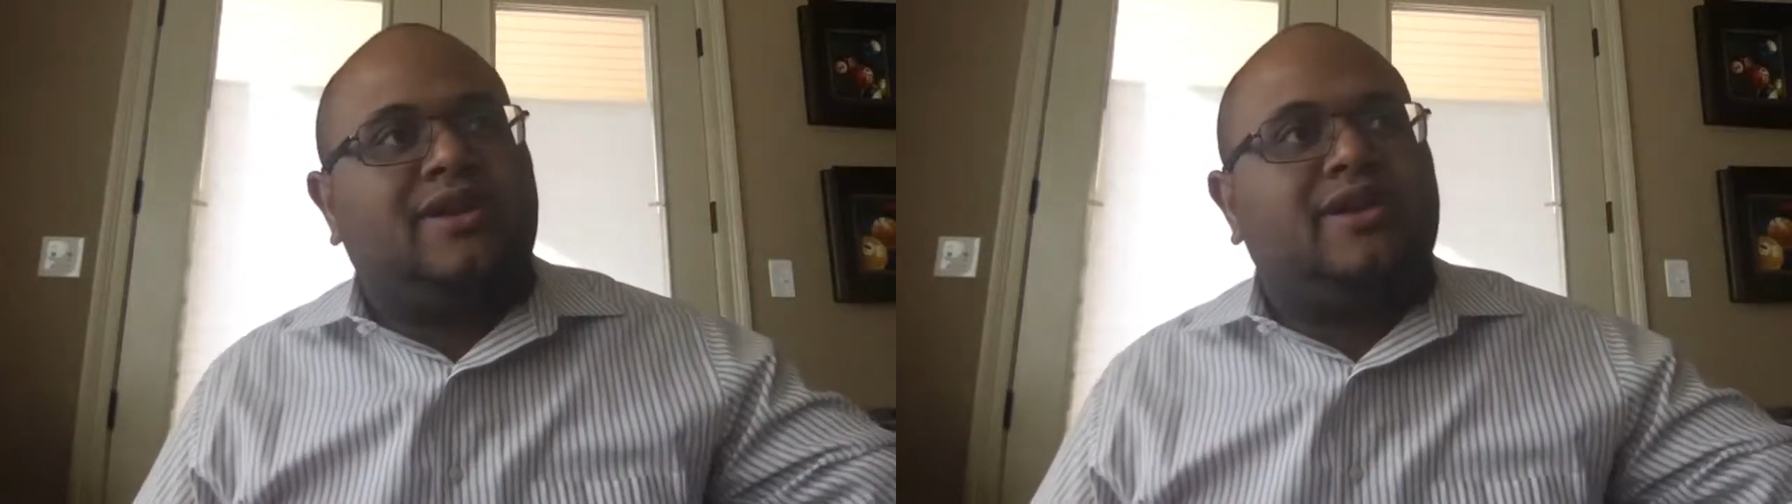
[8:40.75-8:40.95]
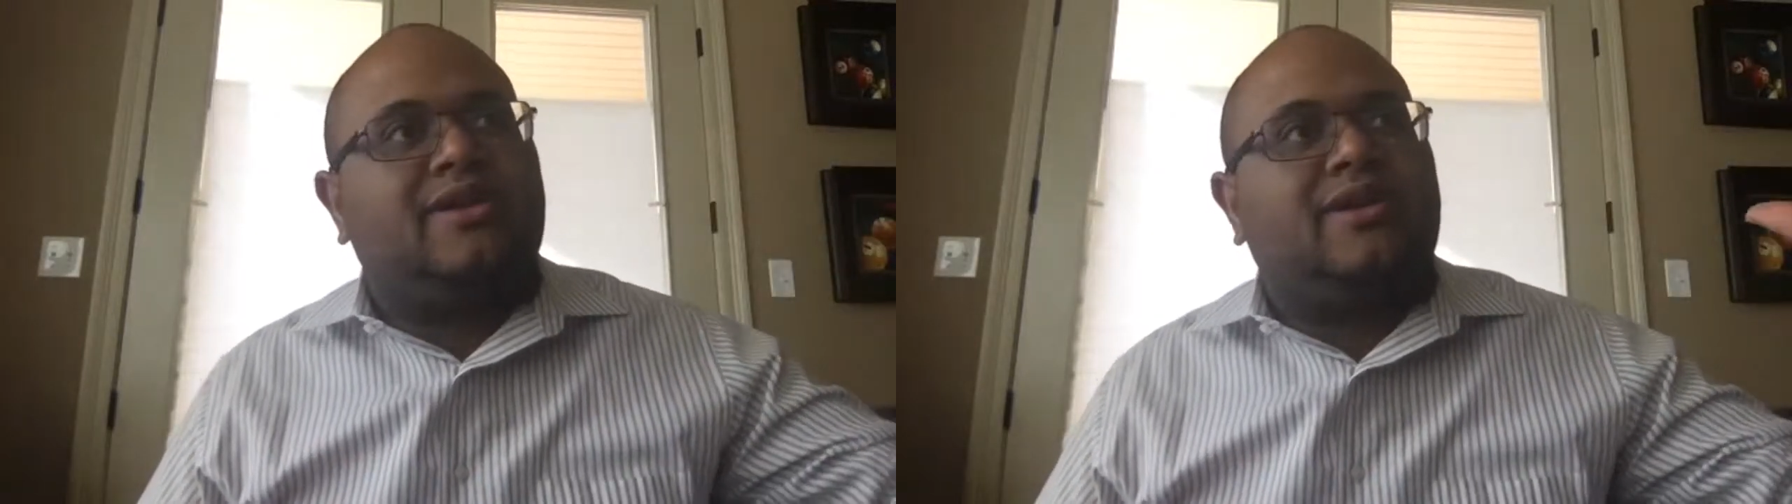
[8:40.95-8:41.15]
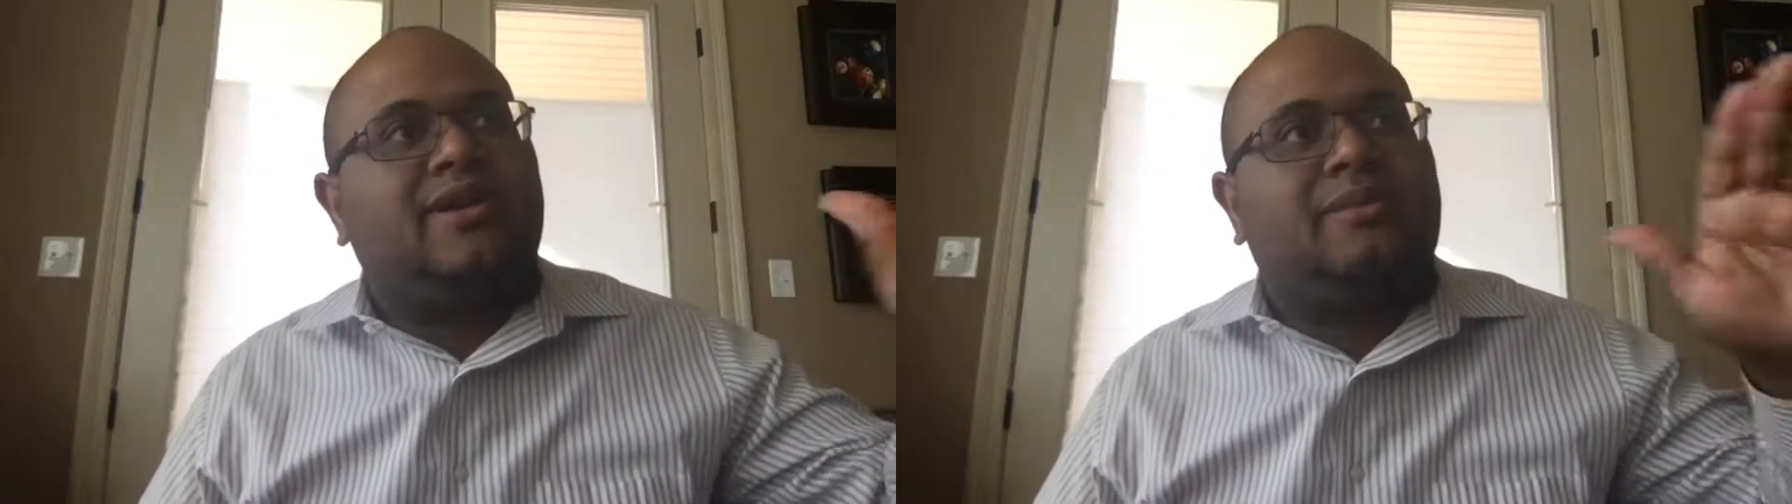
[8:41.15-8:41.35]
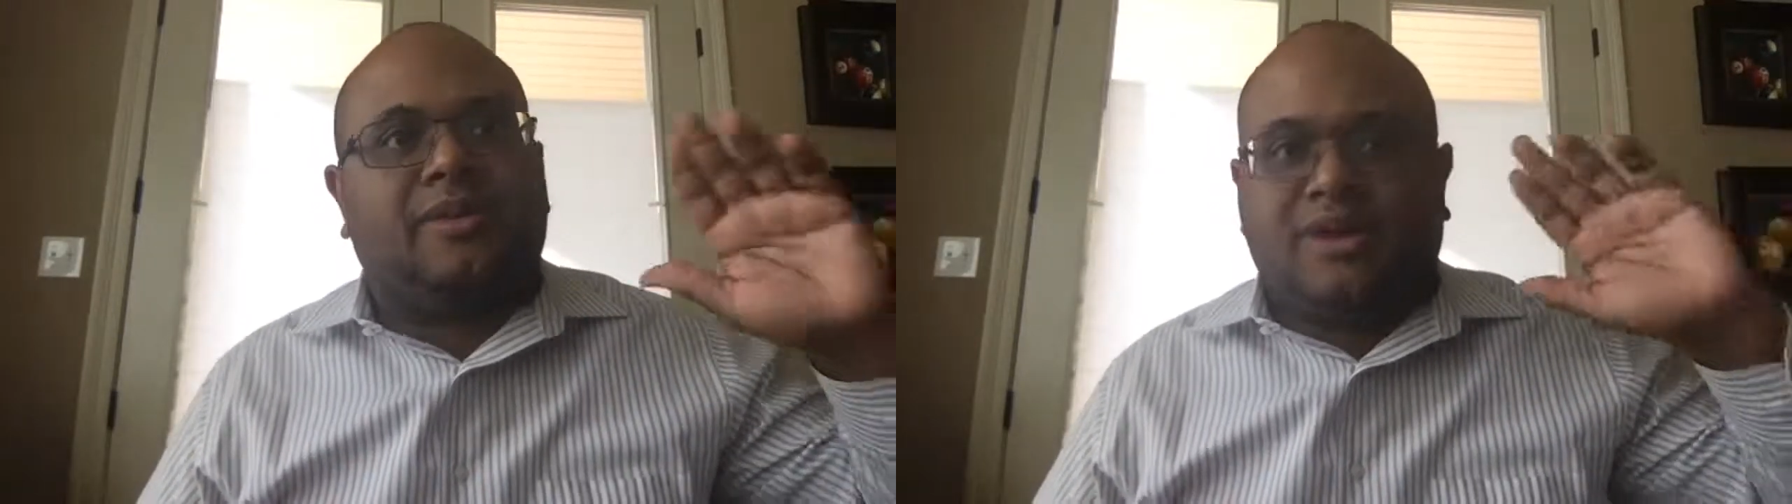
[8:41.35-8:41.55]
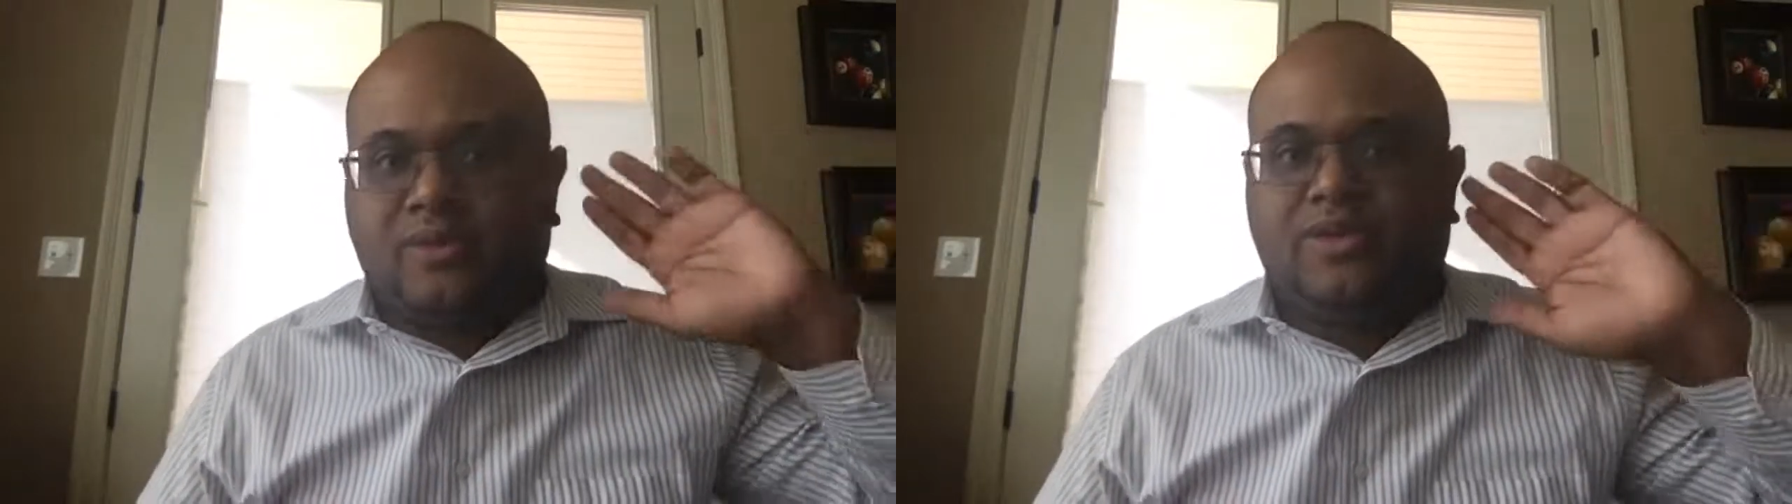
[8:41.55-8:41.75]
guard coming
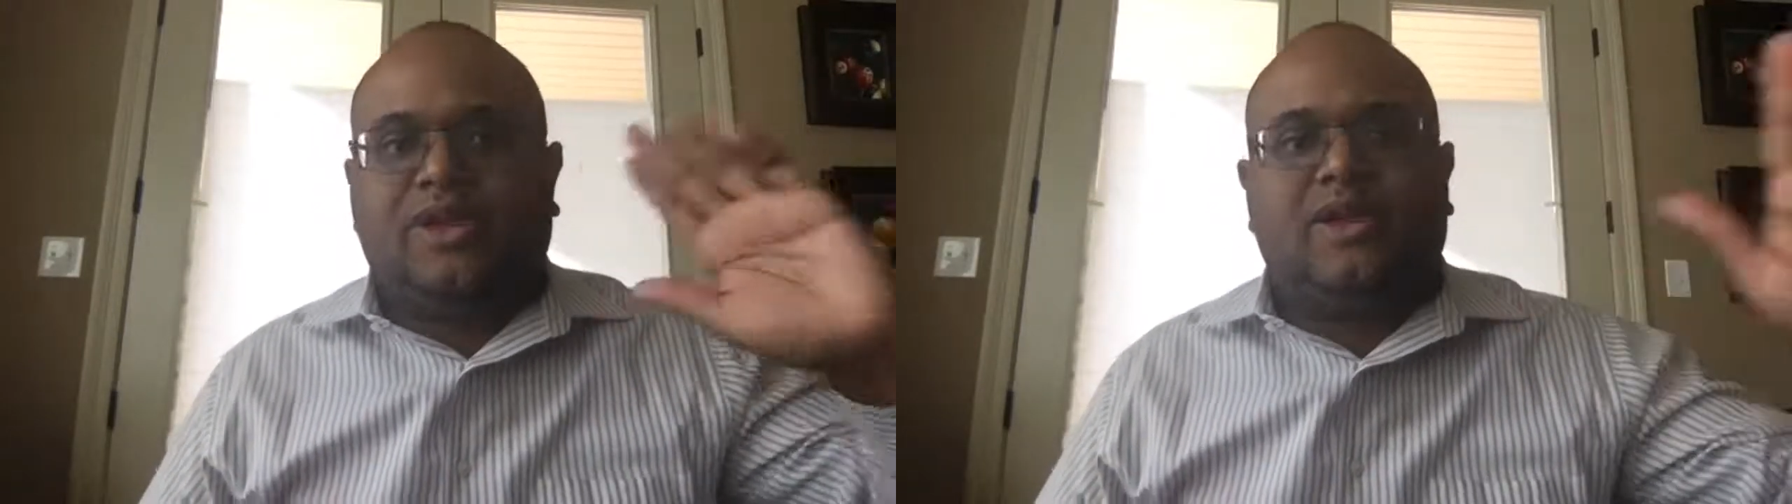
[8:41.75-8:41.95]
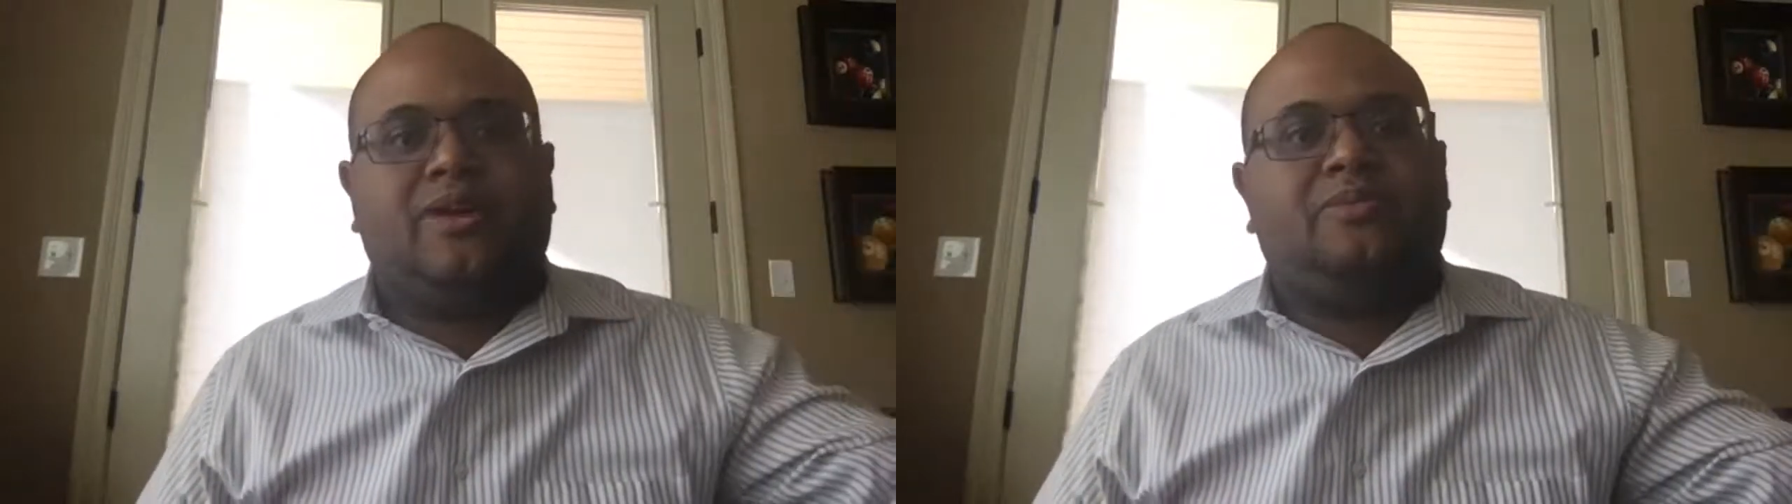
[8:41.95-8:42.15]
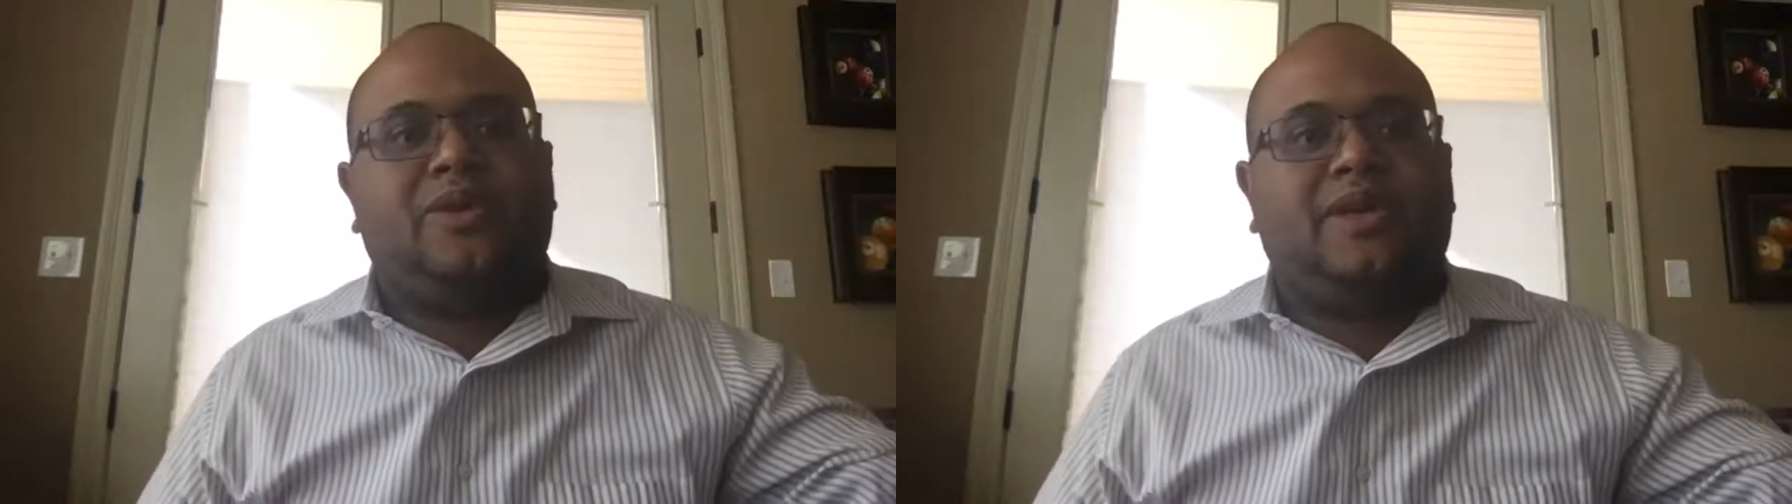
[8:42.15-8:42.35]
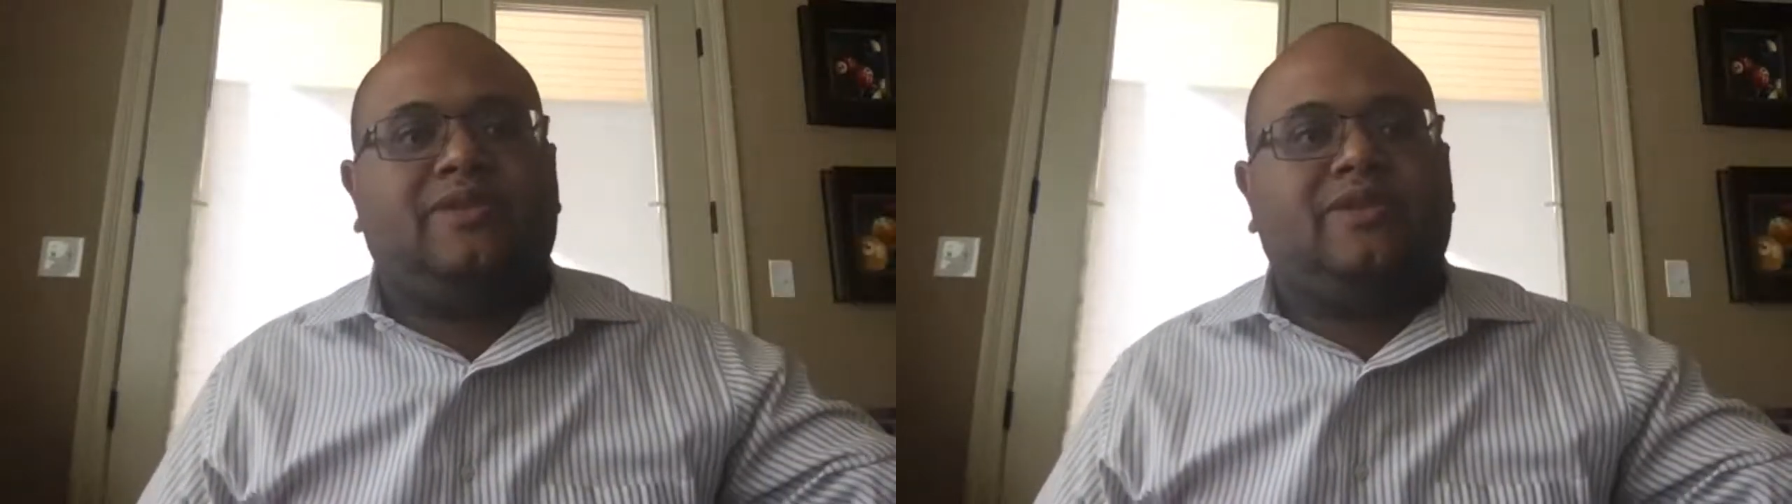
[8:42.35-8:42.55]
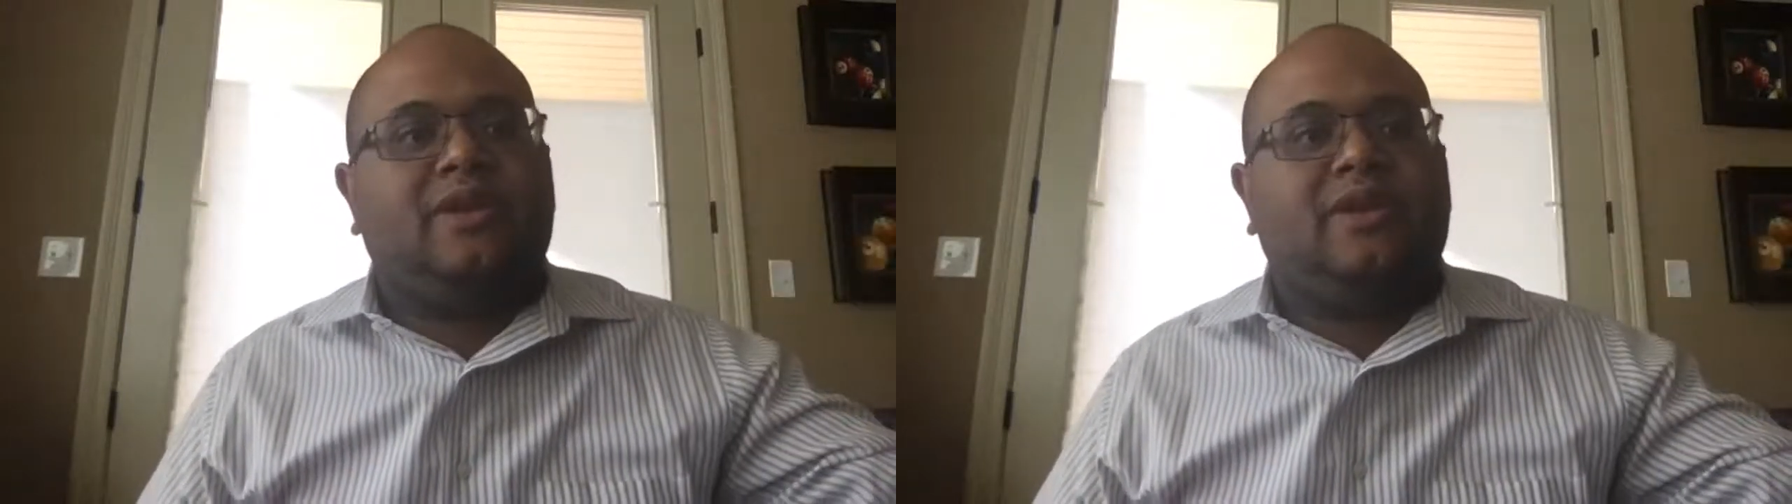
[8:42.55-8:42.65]
in with the earpiece,